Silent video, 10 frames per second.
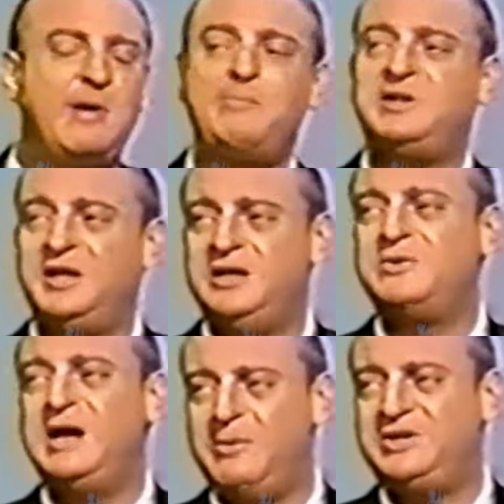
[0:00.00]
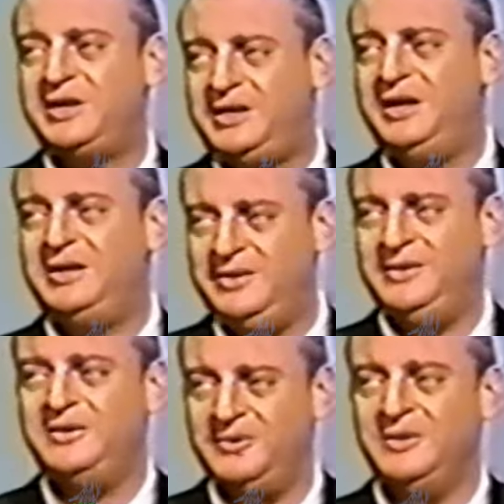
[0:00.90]
remember things when I was a kid.
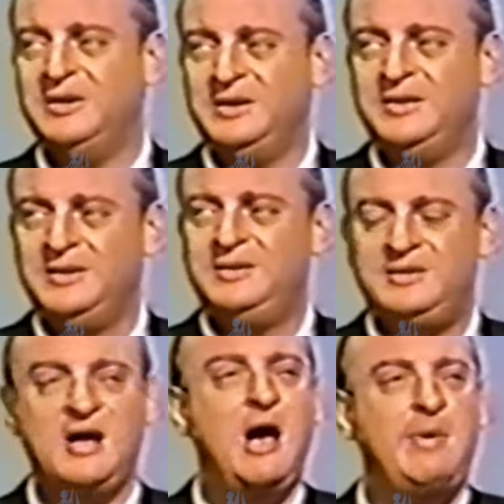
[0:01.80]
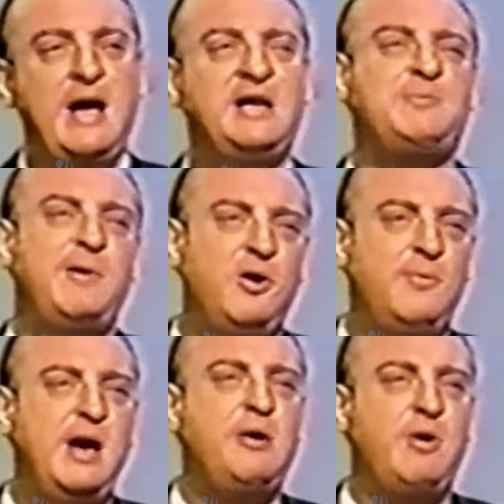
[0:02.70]
The time I asked my
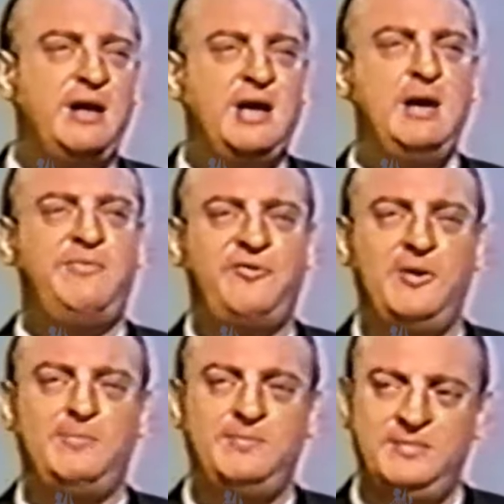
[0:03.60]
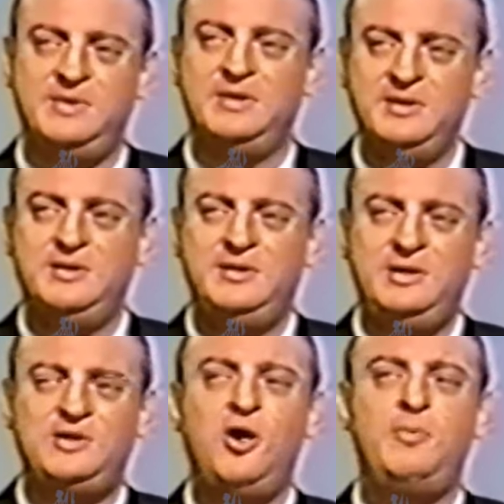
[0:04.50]
old man where I came from,
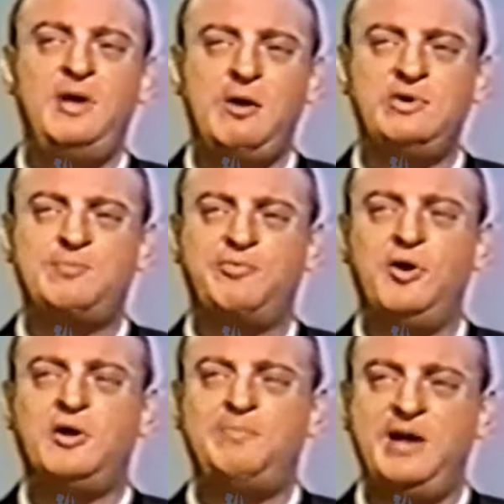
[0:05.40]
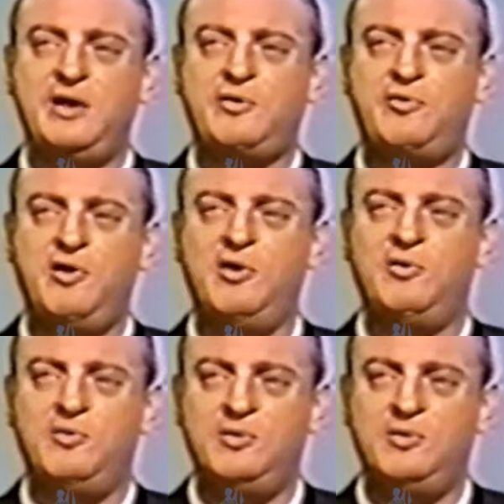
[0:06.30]
he told me I was brought by a crow.